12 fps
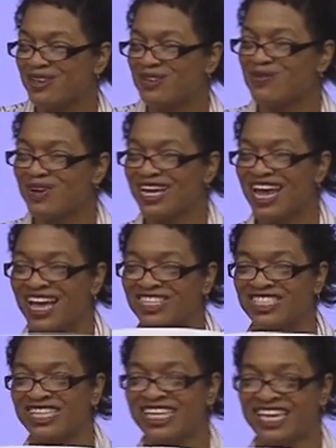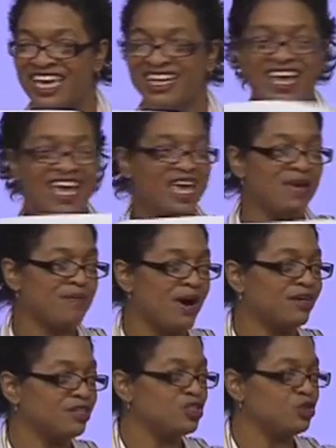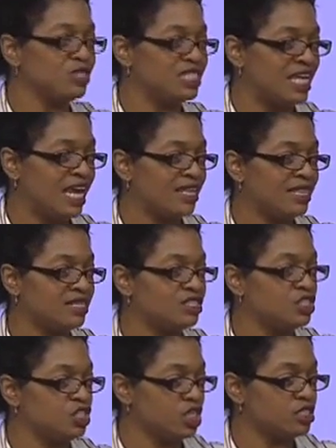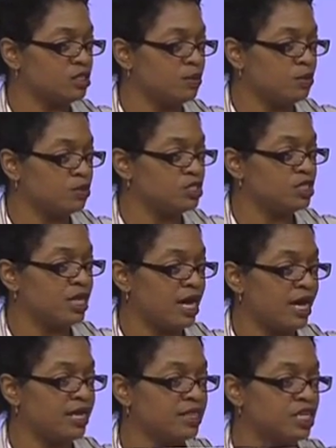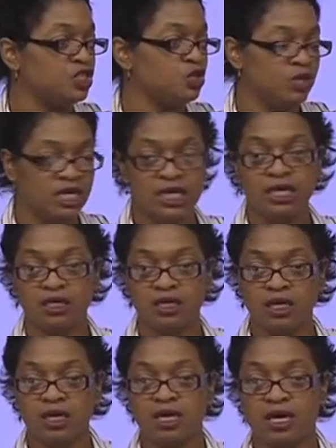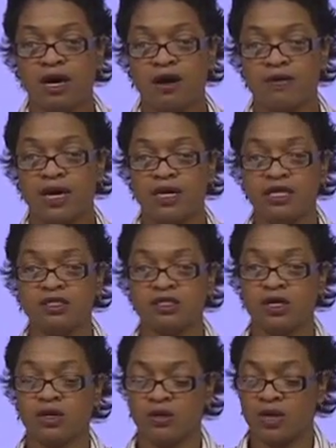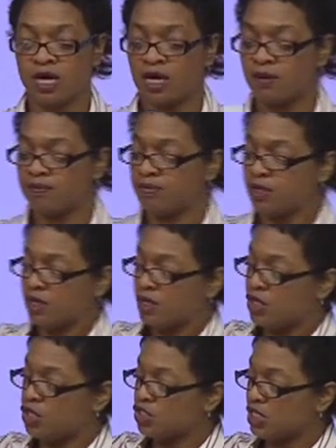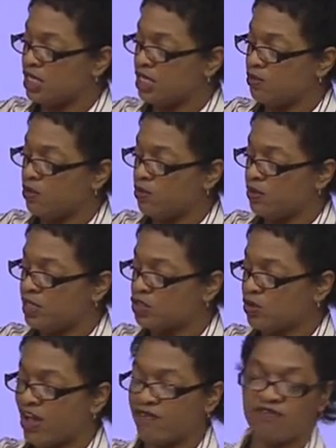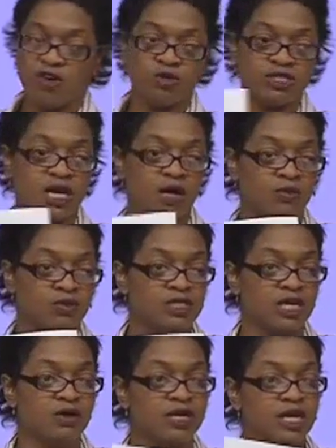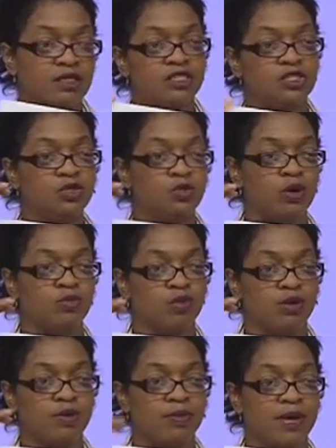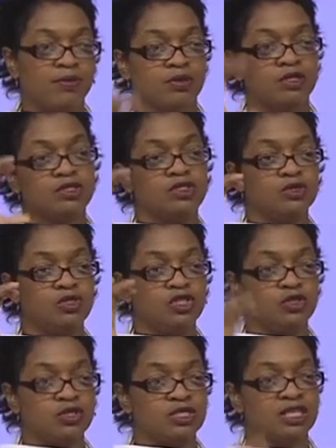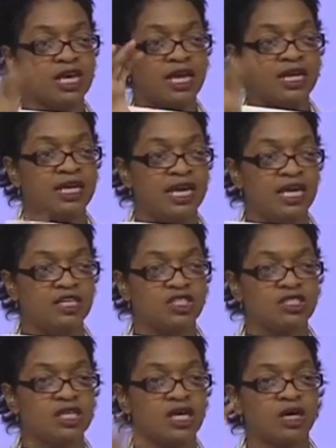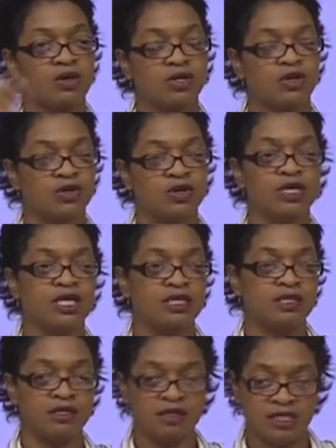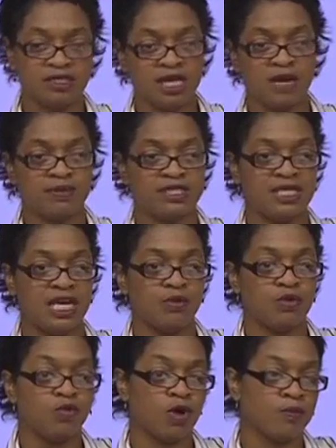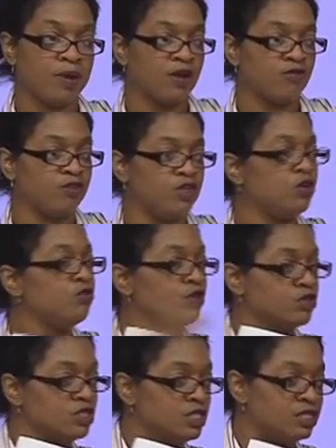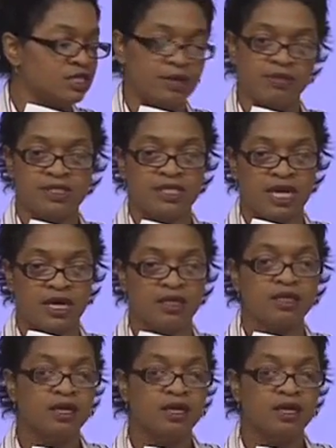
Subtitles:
You want to actually get a monitor stand that's adjustable to the height that you need. Alrighty, so usually when we try folks out, we'll say, okay, let's do one ream of paper, let's do two, just to kind of gauge, and it's like, oh no, this type of stand would work better for you versus this type of stand.